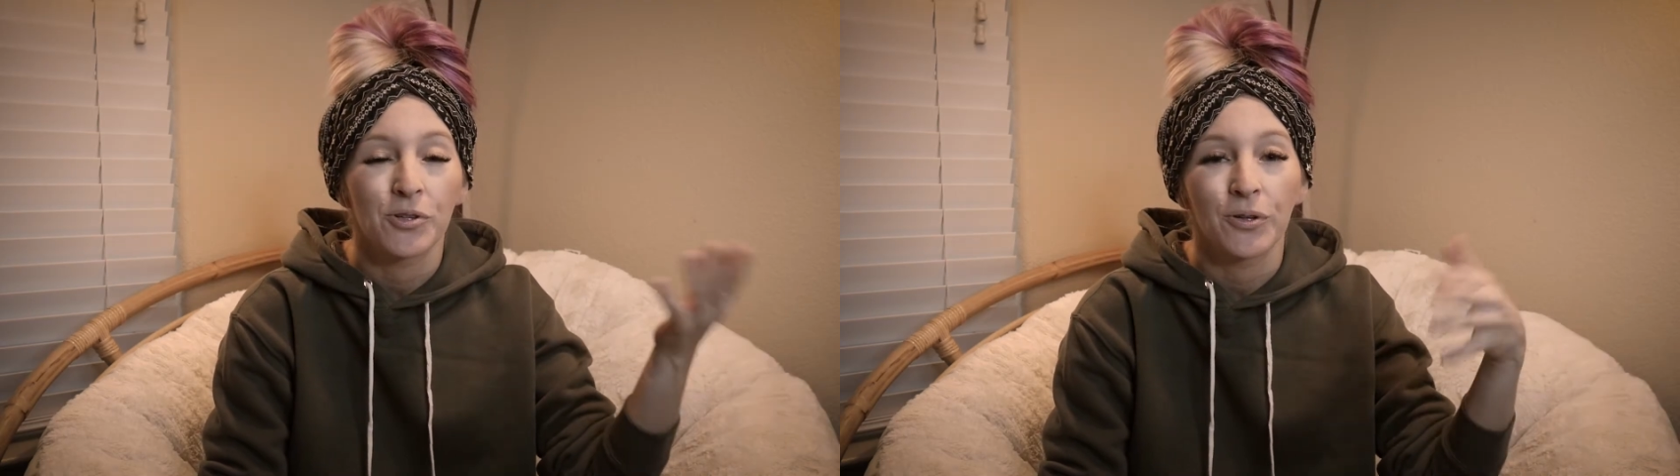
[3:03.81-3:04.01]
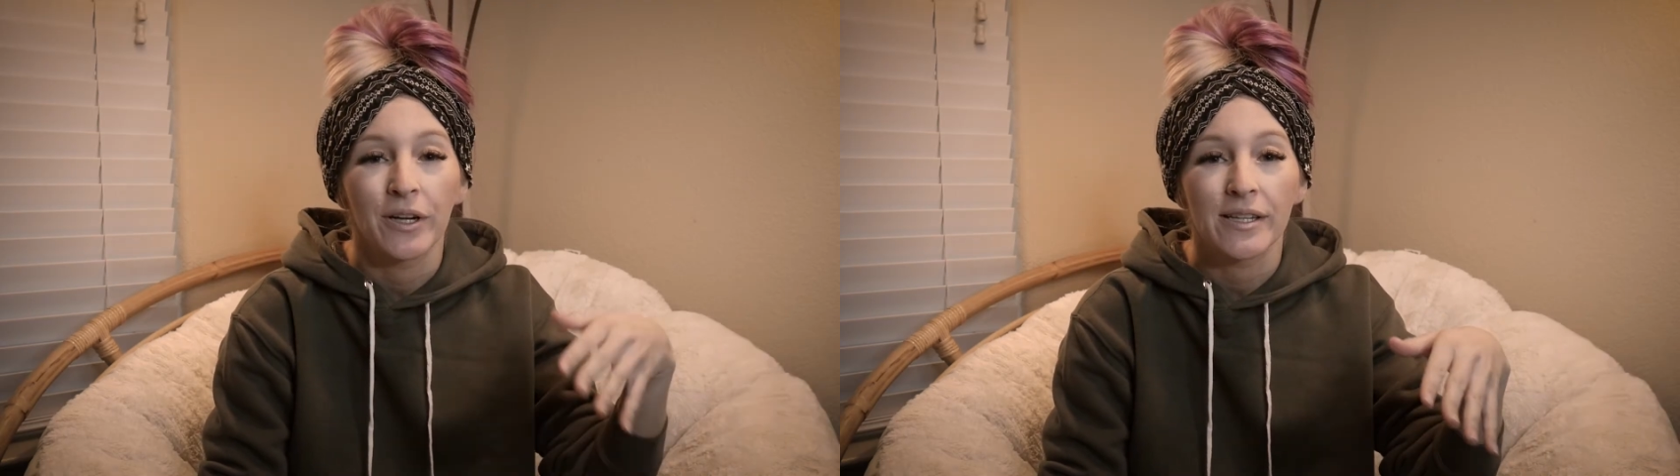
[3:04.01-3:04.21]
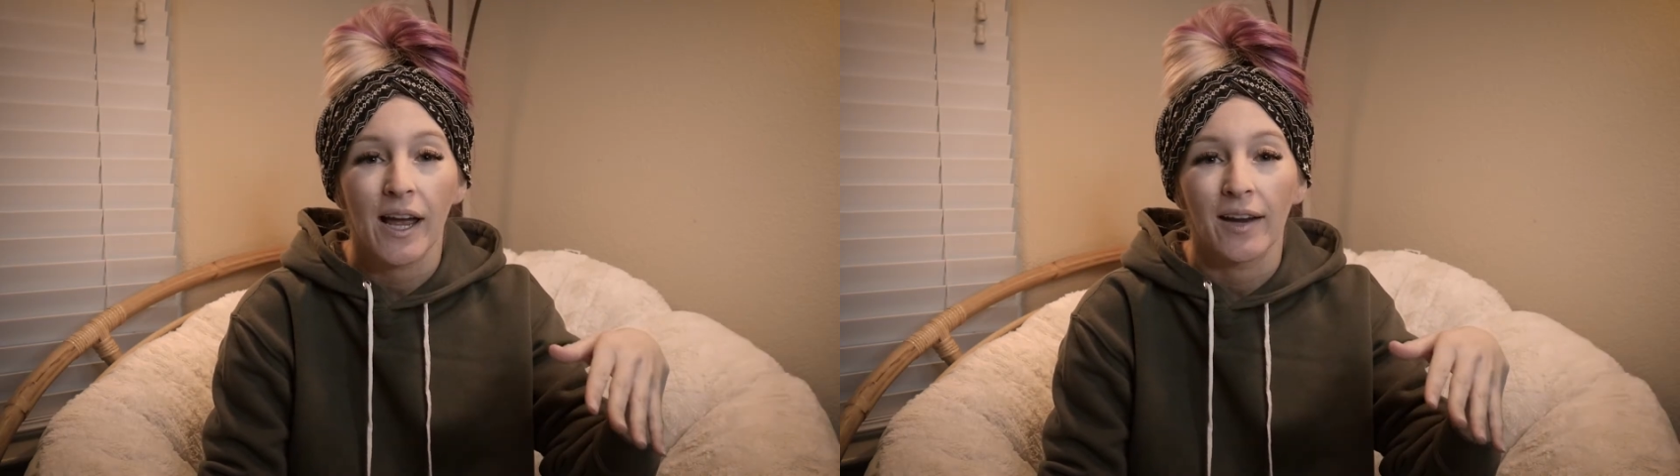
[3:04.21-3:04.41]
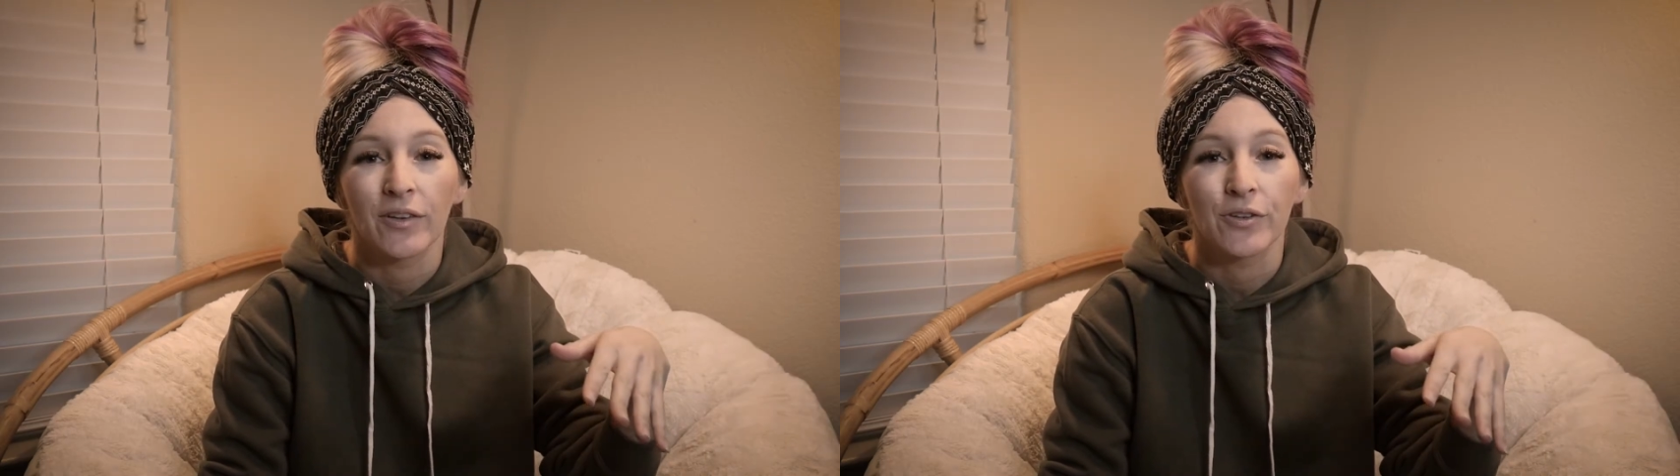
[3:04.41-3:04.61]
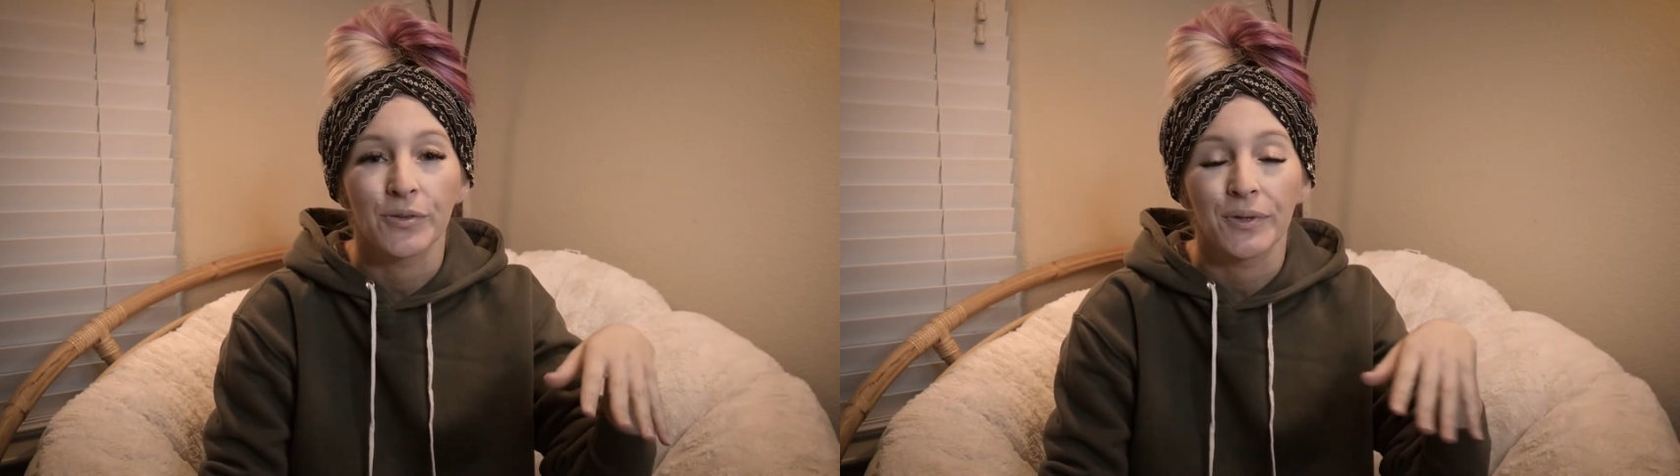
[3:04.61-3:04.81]
stories
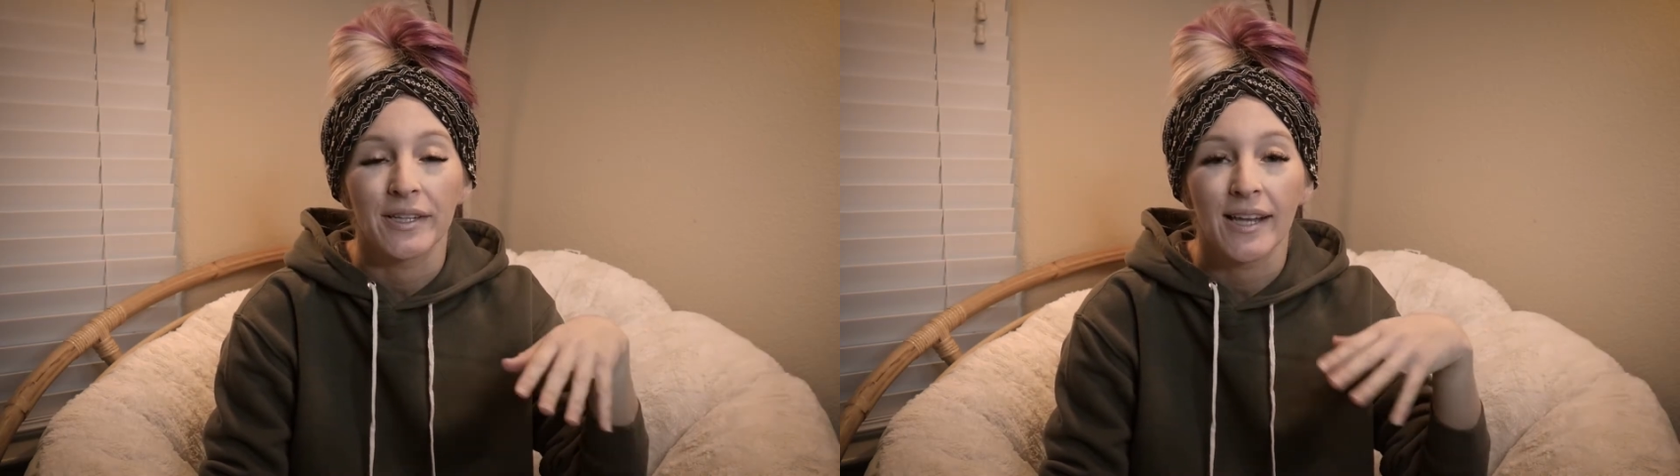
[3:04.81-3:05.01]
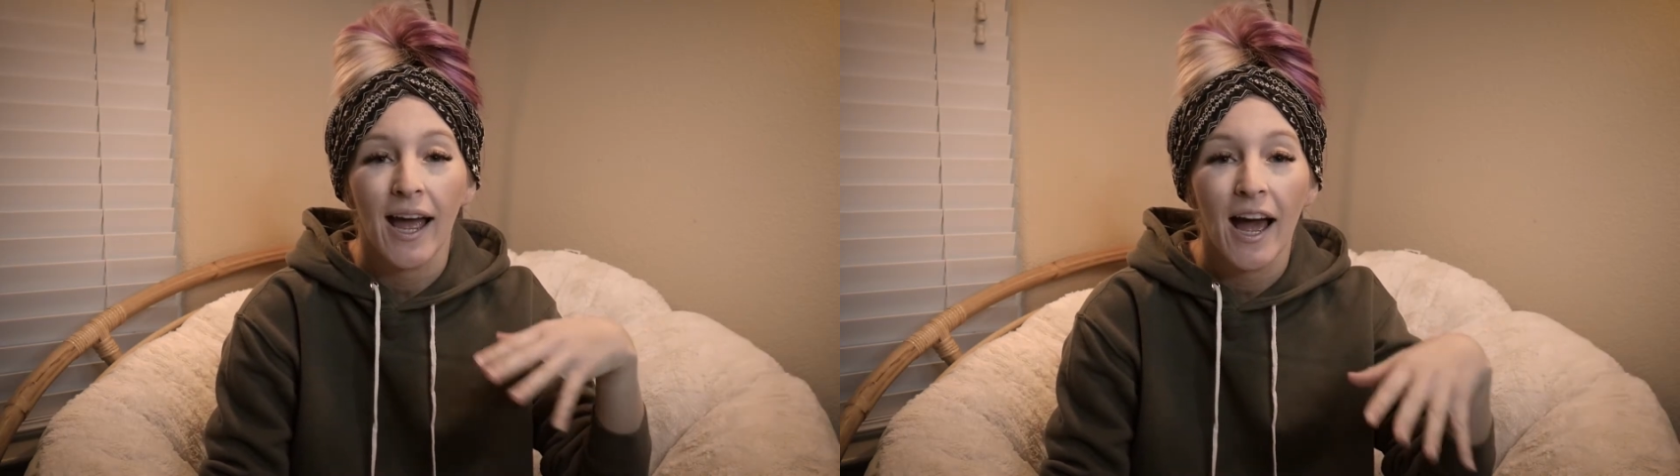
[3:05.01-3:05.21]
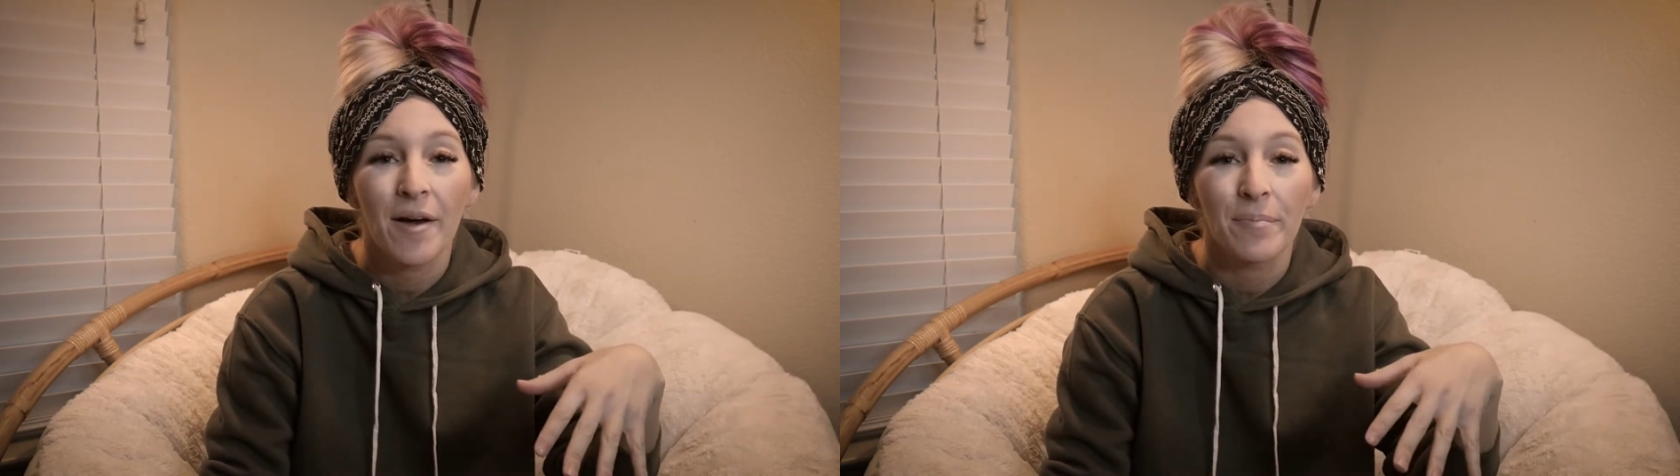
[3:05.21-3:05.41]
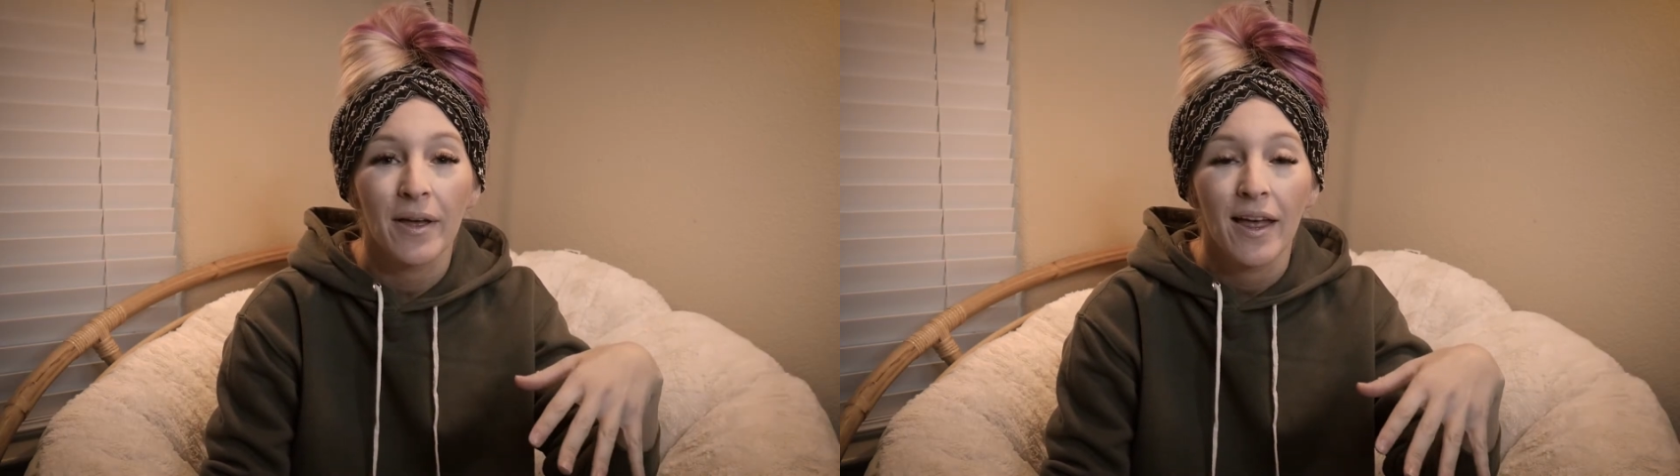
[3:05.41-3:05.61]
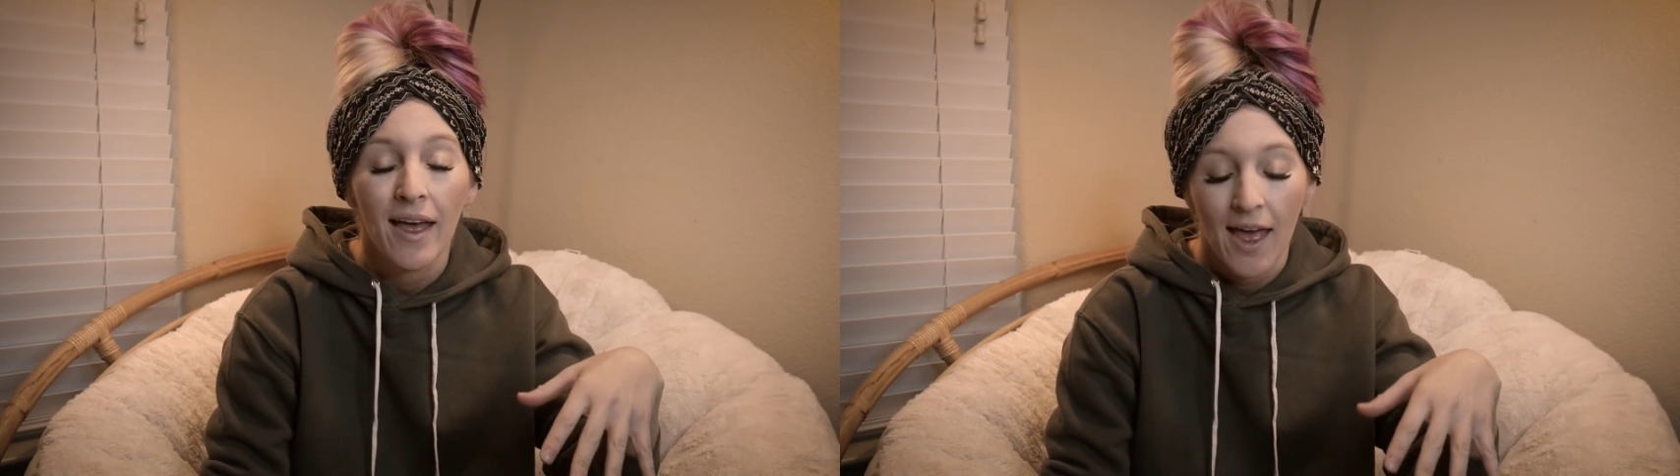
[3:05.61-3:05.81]
I've used with this app,